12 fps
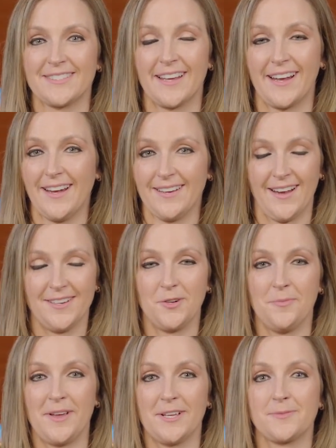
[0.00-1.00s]
Like, I
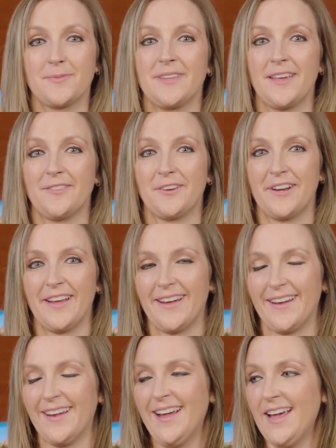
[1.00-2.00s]
told my husband the other
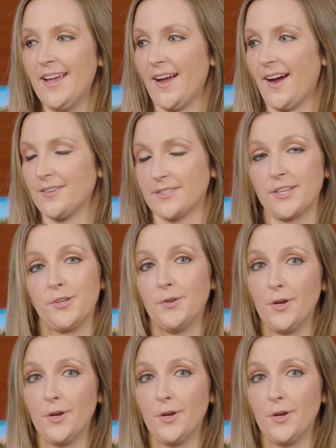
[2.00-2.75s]
day, I was like,